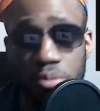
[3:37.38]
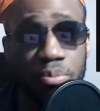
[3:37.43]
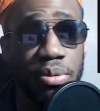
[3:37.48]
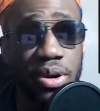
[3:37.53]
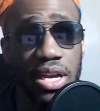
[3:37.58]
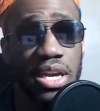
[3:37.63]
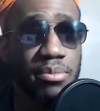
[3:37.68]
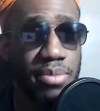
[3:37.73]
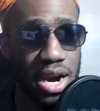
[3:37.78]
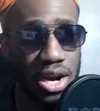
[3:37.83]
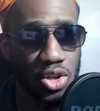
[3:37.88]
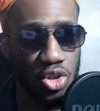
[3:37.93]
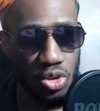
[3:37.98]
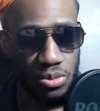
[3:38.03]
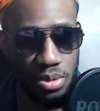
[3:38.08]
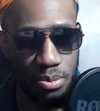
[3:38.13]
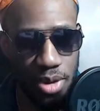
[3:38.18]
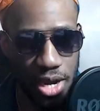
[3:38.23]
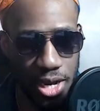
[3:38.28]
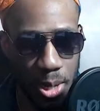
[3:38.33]
bringing back
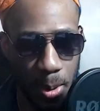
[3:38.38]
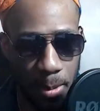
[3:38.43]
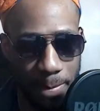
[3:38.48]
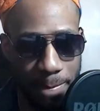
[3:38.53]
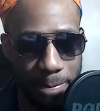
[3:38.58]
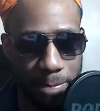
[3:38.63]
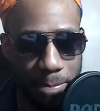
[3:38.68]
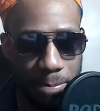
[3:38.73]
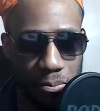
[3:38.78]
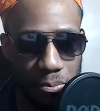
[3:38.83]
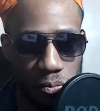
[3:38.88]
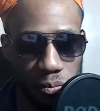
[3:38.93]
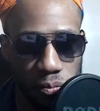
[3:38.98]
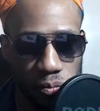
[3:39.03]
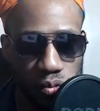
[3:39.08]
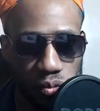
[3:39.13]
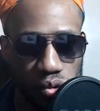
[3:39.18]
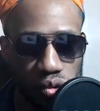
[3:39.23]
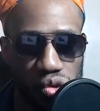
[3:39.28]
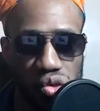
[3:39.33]
Superman
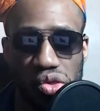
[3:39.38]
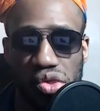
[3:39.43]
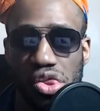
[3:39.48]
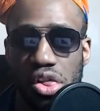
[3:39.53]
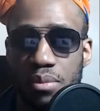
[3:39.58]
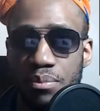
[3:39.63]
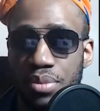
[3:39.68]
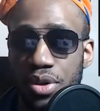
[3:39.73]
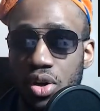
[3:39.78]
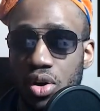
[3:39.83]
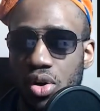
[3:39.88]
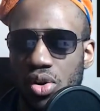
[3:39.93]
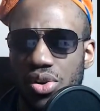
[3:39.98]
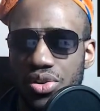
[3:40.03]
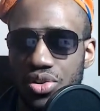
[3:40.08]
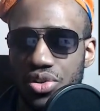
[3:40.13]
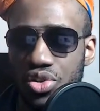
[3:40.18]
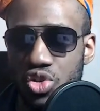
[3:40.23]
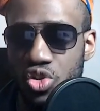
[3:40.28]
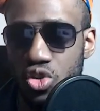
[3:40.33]

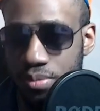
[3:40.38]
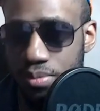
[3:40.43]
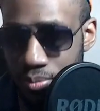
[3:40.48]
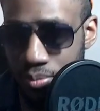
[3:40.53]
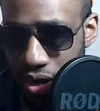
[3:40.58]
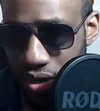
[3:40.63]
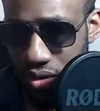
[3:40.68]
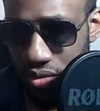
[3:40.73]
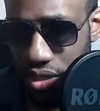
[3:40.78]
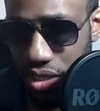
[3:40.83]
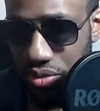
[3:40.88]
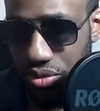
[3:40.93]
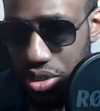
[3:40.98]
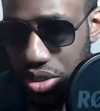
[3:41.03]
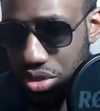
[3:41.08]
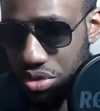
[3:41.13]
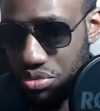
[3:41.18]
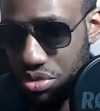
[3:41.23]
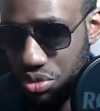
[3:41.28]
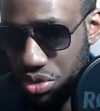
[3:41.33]
because Superman
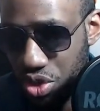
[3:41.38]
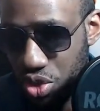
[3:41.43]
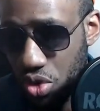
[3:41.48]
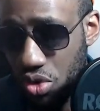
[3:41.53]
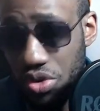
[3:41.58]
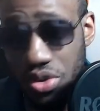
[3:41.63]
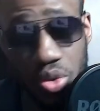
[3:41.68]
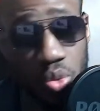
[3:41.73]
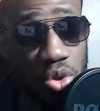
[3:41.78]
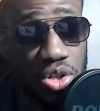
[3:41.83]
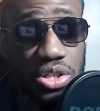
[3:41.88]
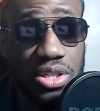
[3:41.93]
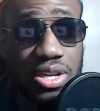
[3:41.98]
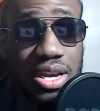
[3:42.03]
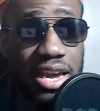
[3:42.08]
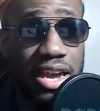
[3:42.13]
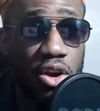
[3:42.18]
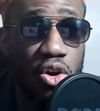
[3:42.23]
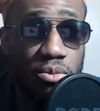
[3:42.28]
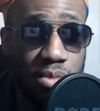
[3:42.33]
Returns was
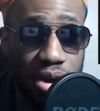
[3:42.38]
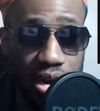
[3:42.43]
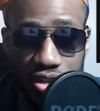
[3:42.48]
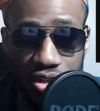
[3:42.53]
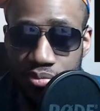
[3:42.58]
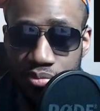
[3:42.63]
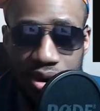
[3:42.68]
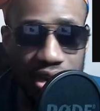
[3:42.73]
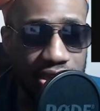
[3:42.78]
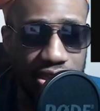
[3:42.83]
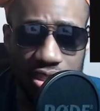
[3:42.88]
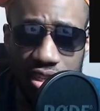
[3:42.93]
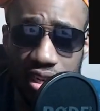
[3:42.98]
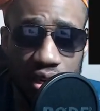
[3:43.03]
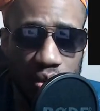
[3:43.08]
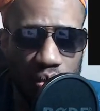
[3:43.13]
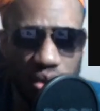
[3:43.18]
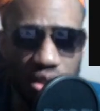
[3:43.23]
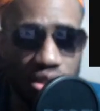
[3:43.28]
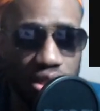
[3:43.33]
a homage. Bryan Singer
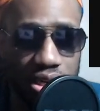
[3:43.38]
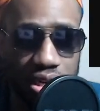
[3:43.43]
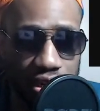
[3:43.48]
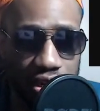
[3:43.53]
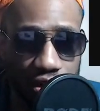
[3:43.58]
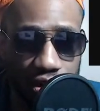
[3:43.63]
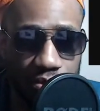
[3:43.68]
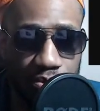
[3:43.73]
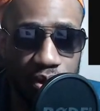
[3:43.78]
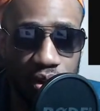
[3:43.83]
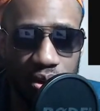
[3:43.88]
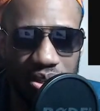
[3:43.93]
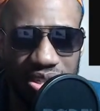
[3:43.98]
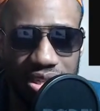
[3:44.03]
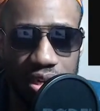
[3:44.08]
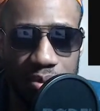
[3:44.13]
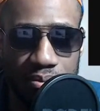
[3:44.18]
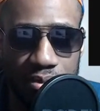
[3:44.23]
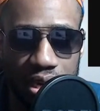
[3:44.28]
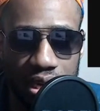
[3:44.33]
was in it because
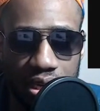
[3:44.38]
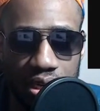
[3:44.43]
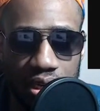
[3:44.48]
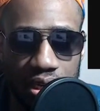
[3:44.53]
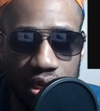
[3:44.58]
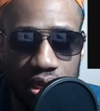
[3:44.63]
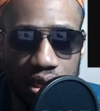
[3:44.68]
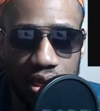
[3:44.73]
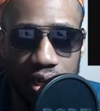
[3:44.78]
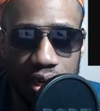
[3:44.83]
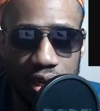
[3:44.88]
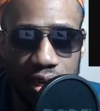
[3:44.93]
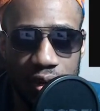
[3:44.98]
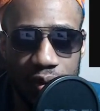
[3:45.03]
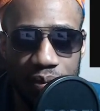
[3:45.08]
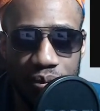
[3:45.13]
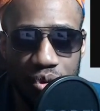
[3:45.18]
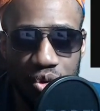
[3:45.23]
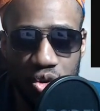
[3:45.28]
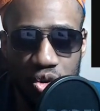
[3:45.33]
he made
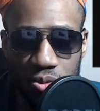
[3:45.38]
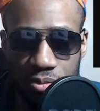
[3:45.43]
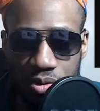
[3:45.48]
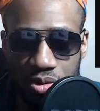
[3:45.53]
Superman